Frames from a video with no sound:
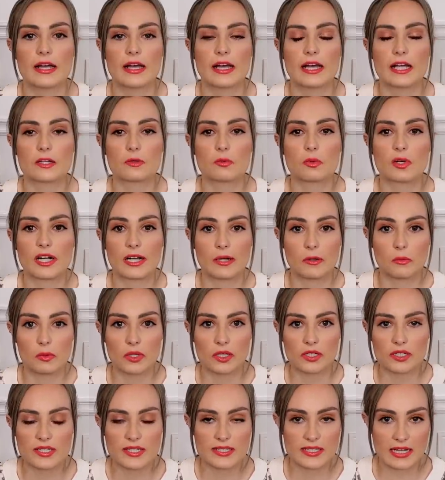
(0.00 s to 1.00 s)
And what I
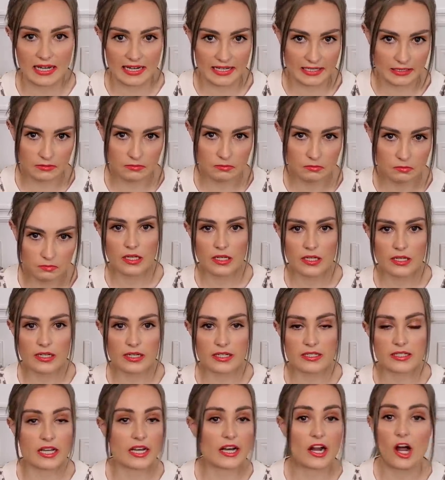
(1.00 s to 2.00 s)
will say
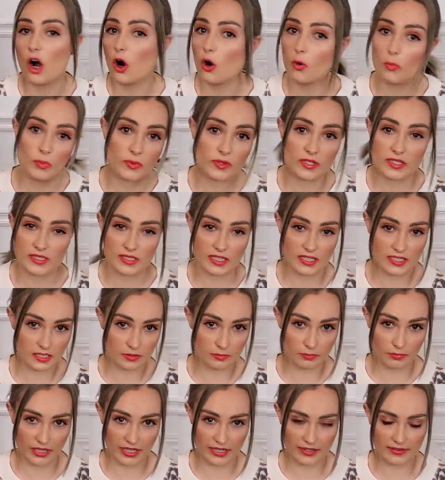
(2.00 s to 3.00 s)
is I hope this
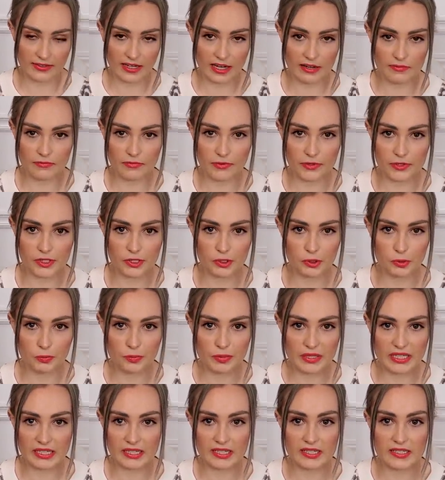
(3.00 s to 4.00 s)
doesn't break that for you
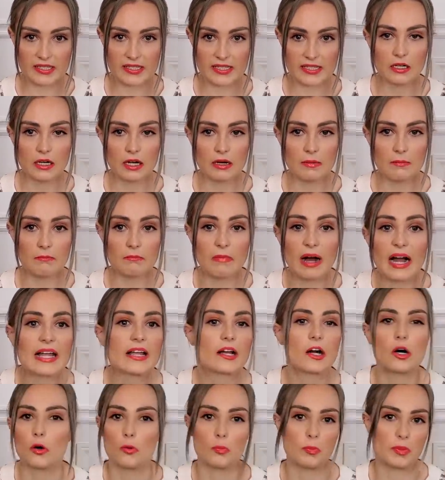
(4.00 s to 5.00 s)
because my
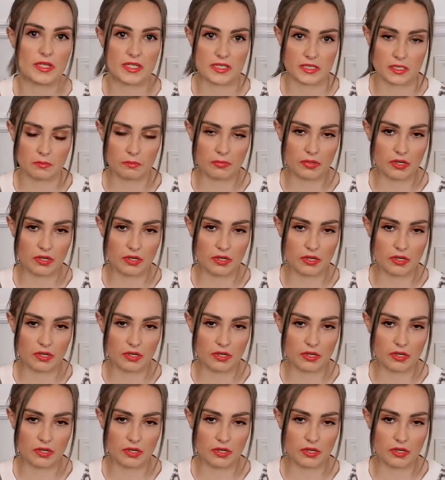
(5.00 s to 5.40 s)
hope isn't